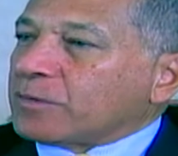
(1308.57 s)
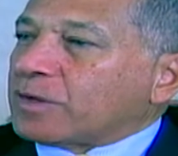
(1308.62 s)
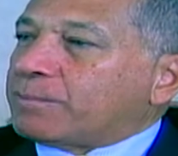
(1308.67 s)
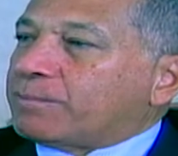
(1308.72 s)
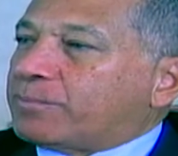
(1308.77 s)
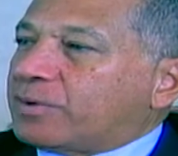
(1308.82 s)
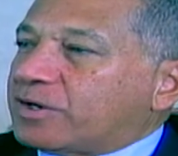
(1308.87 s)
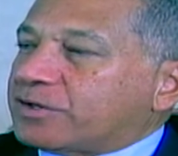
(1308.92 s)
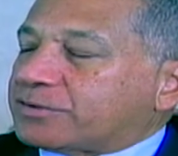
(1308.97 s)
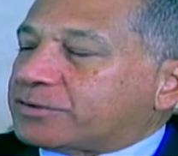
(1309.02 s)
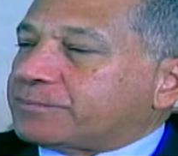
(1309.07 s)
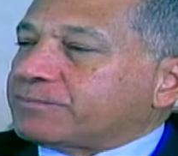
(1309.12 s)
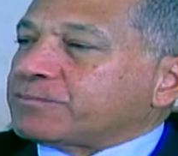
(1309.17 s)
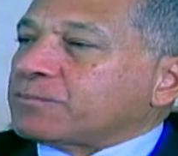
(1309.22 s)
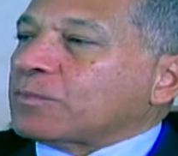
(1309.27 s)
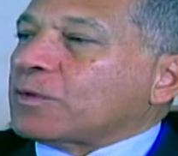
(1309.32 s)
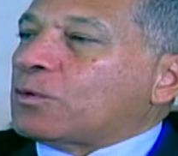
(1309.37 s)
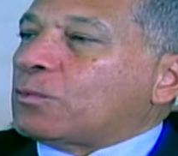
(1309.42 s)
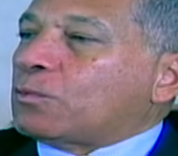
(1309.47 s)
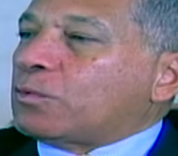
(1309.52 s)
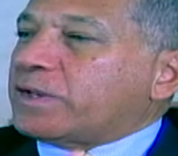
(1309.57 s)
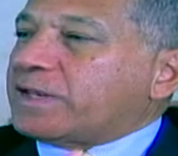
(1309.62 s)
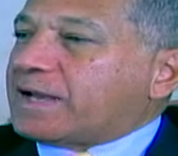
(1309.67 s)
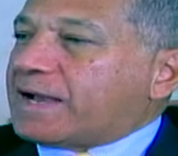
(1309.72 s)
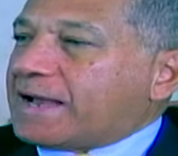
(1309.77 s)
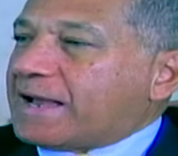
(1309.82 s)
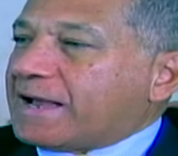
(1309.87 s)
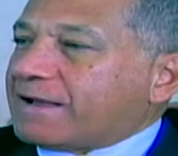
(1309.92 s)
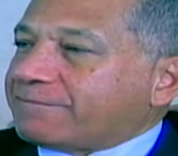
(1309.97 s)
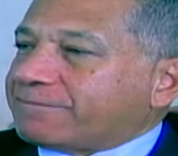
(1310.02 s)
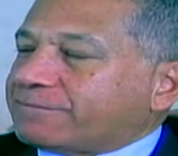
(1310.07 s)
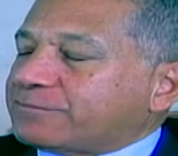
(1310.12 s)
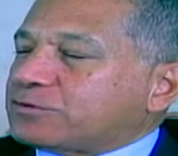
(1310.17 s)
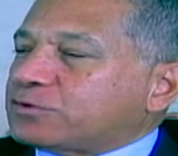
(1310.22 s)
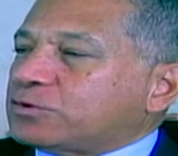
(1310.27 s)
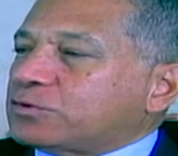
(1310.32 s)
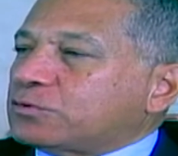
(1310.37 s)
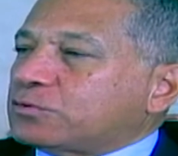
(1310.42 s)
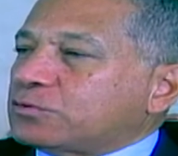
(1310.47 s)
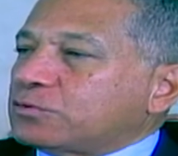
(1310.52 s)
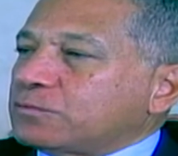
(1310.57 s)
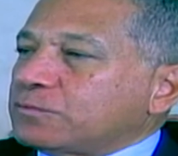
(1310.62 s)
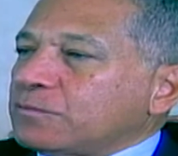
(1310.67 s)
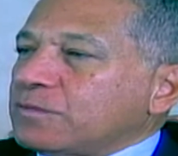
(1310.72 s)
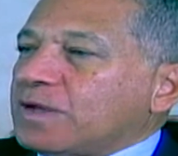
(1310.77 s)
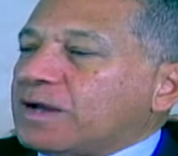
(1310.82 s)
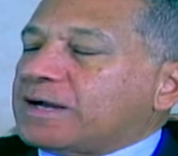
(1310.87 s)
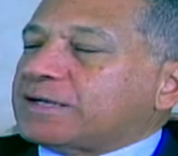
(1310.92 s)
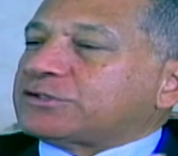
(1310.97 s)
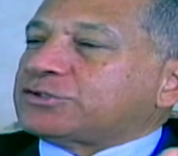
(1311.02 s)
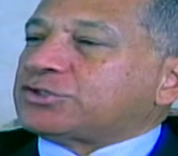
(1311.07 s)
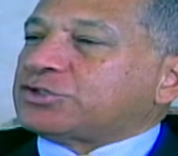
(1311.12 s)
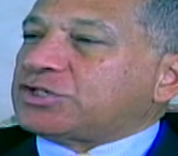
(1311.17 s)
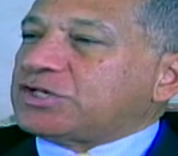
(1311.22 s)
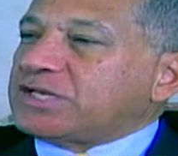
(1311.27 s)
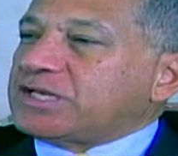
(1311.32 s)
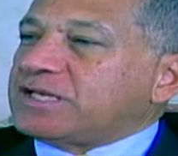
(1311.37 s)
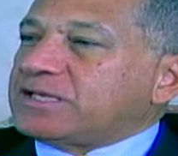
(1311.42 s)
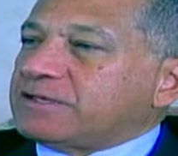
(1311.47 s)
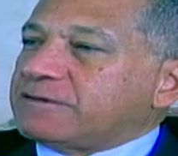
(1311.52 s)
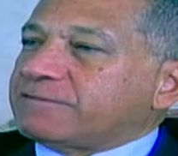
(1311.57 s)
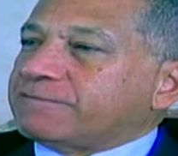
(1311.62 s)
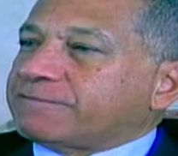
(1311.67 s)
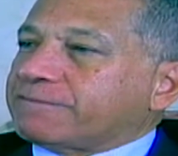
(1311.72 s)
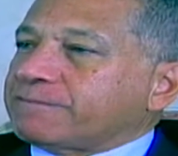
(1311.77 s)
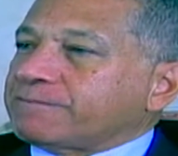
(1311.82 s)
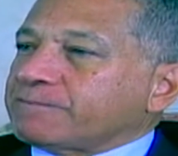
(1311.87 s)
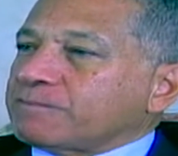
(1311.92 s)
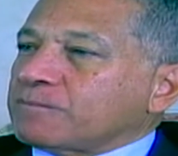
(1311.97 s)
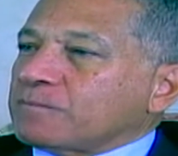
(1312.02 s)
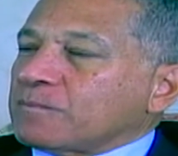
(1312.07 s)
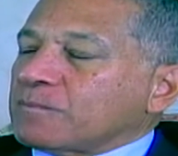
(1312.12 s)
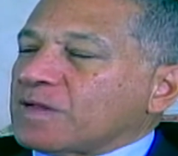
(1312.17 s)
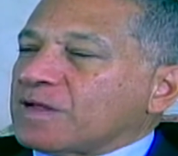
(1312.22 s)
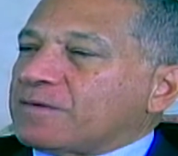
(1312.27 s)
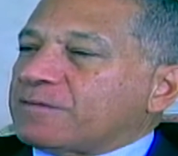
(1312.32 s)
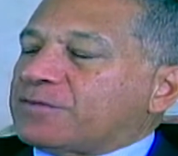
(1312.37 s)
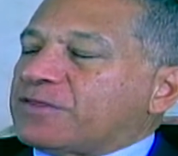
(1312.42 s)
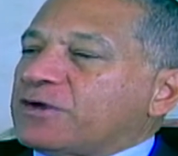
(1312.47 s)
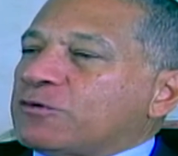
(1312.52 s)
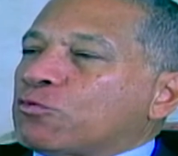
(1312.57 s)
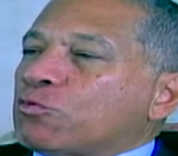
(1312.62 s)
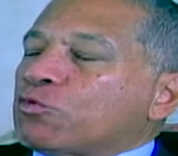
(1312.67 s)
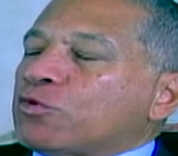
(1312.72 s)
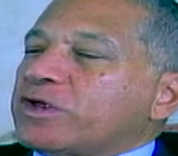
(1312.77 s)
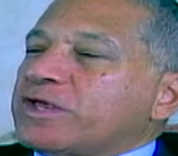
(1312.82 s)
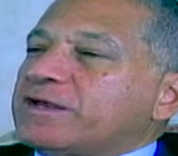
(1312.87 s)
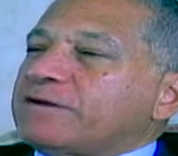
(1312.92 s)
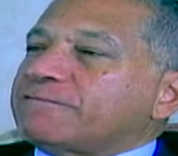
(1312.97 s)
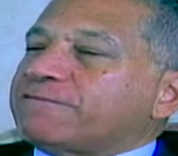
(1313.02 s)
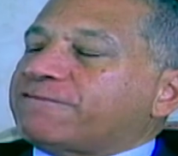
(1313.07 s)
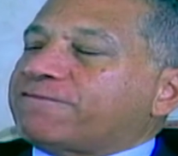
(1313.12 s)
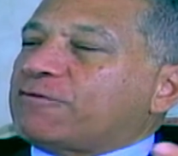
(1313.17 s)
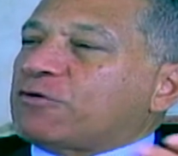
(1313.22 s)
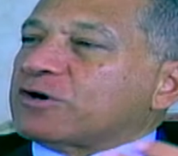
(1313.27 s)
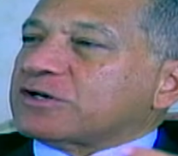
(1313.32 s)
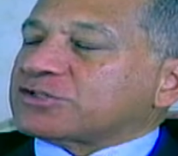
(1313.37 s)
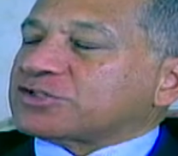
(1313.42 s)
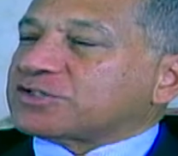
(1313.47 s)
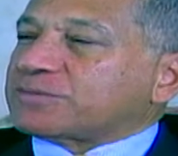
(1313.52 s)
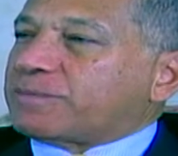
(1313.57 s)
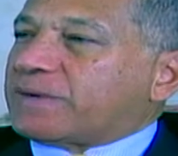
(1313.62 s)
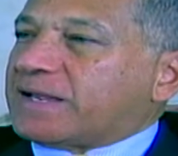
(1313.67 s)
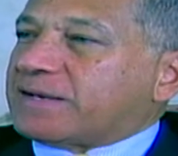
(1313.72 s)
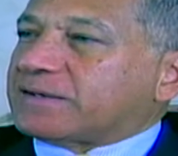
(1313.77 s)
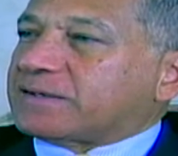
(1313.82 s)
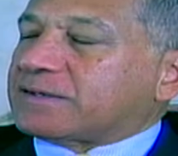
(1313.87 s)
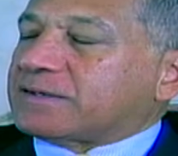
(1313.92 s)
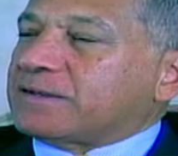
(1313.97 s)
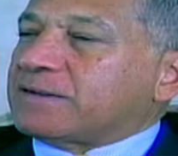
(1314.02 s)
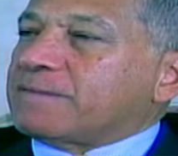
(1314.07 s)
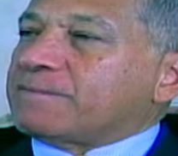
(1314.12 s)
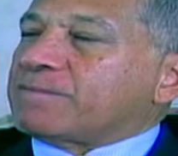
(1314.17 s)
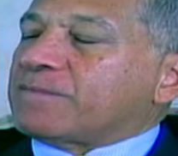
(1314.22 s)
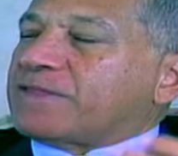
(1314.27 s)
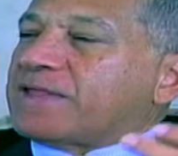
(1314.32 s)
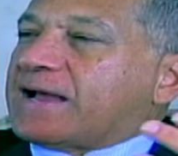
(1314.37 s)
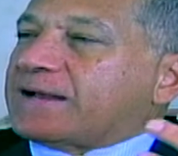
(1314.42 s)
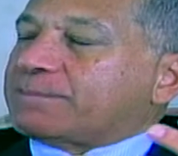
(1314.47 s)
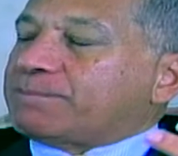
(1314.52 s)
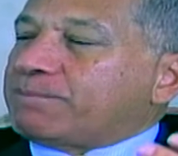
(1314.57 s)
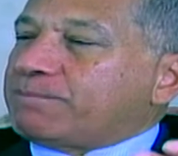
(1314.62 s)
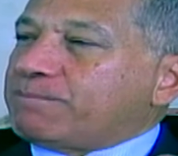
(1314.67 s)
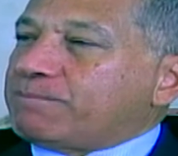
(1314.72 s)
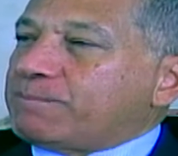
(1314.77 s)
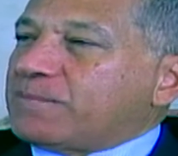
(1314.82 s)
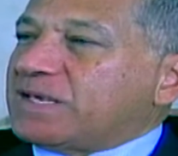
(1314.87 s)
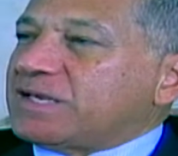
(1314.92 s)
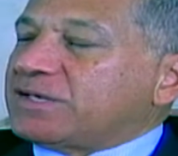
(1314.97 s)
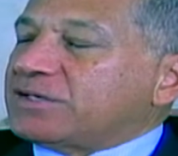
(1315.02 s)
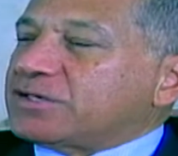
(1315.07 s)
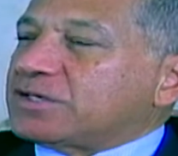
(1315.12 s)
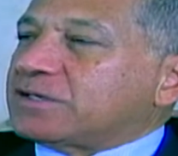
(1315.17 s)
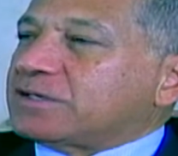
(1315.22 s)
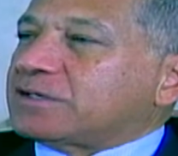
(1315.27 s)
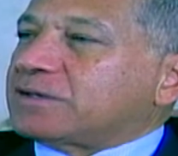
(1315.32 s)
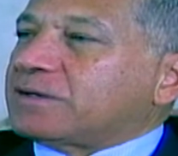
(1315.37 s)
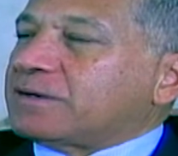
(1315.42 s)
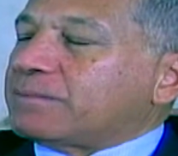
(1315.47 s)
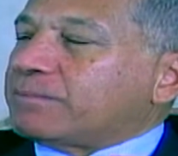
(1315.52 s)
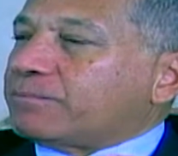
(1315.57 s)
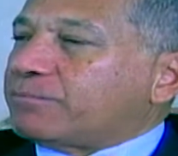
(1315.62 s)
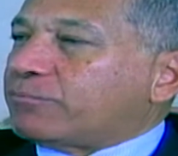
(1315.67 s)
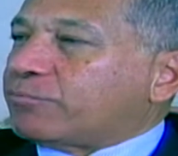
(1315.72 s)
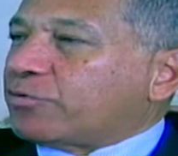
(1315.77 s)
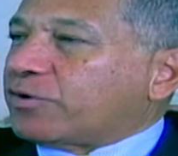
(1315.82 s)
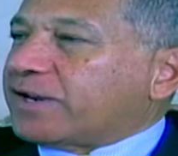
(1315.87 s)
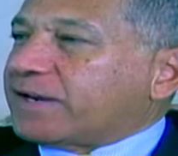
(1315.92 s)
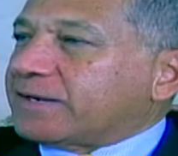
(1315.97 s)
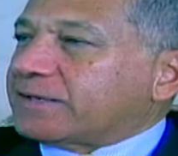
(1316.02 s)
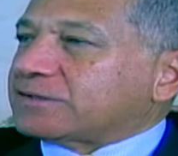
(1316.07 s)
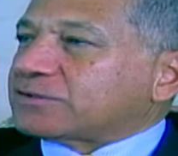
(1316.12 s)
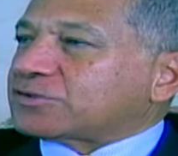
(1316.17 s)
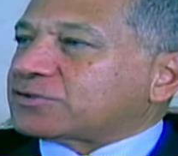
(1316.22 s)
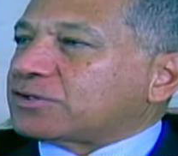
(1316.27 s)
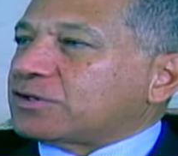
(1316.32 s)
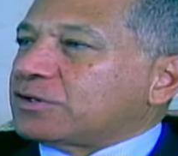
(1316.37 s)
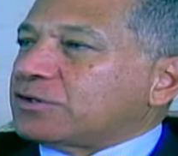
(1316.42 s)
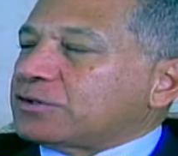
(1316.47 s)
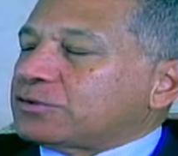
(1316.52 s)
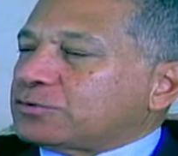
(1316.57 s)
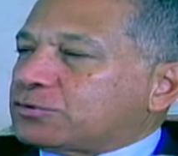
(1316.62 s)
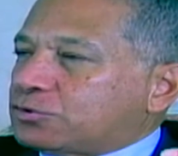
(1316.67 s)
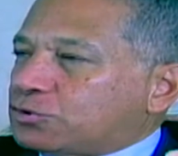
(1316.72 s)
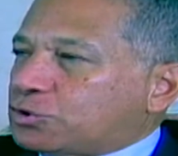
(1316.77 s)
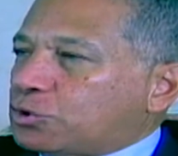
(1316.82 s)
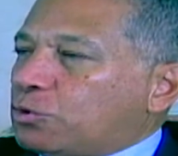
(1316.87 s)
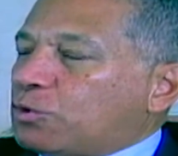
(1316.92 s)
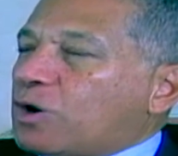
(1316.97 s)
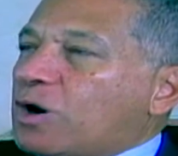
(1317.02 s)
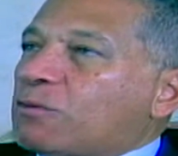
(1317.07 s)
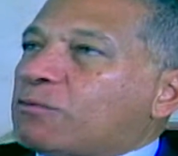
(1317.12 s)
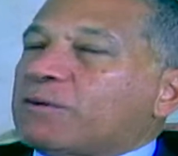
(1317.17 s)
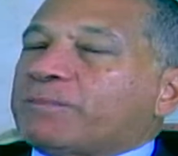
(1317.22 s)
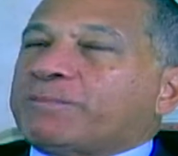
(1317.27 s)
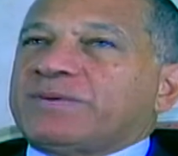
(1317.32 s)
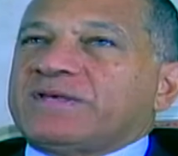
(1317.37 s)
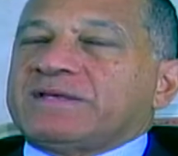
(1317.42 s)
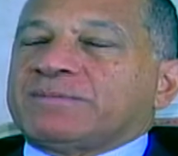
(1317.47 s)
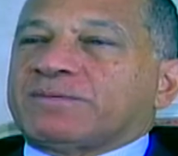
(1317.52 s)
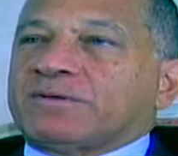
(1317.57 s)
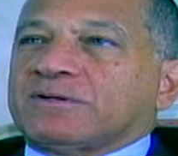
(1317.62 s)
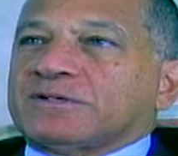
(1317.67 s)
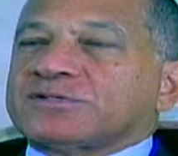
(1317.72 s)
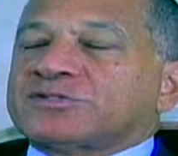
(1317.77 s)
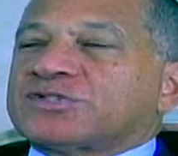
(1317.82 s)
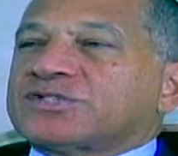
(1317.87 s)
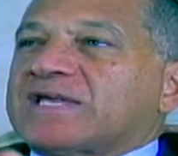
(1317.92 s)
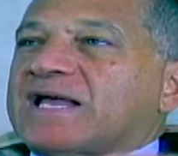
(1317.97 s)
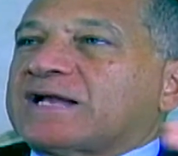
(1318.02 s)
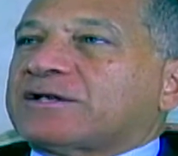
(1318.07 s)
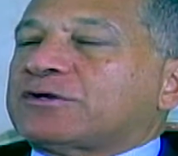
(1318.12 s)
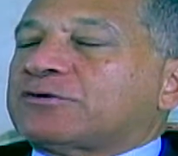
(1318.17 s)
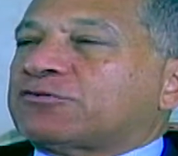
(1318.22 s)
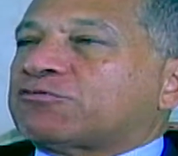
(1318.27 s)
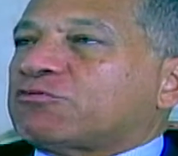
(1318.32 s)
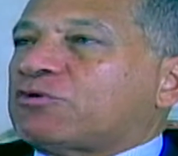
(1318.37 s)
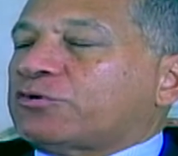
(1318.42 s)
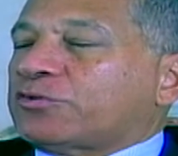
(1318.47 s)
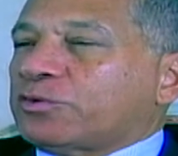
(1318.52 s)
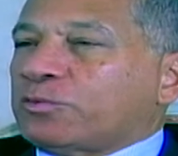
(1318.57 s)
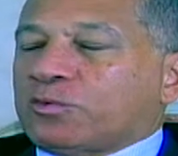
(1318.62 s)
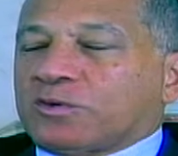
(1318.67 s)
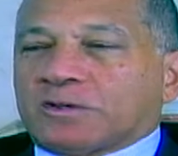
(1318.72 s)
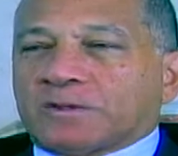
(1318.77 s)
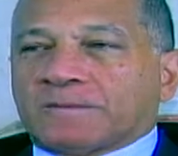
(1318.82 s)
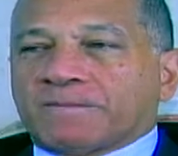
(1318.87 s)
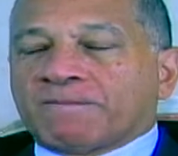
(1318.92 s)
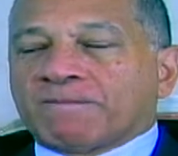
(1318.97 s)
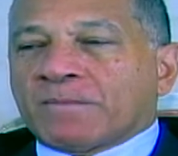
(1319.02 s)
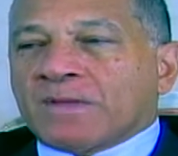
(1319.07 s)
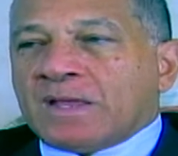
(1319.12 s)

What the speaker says: But we have to achieve the reinforcement that media brings to our people scattered throughout the world.